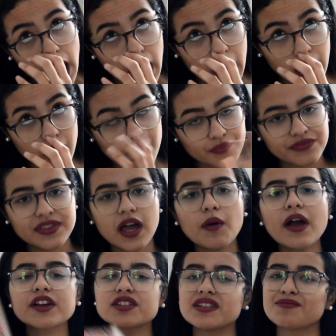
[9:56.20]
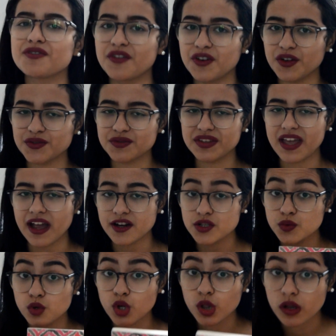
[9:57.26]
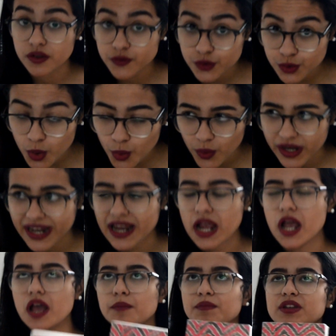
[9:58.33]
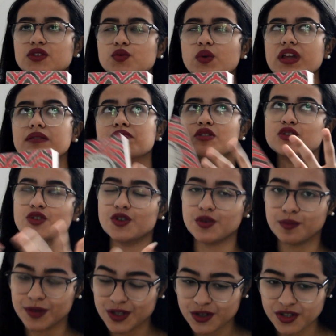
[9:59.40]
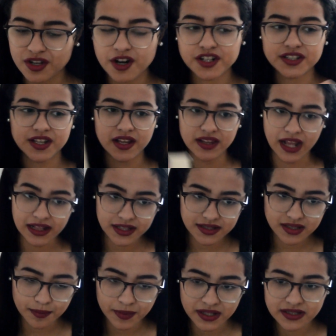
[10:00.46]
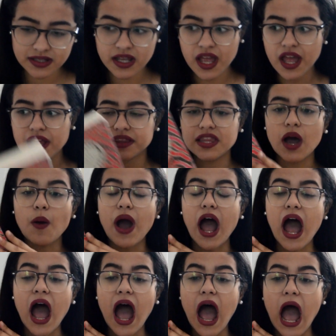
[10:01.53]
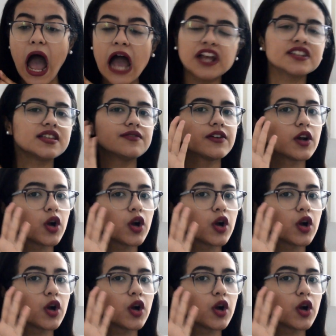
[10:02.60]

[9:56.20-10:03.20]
Now, actually moving on to the actual love story between Mr. Darcy and Elizabeth. Now, I just have a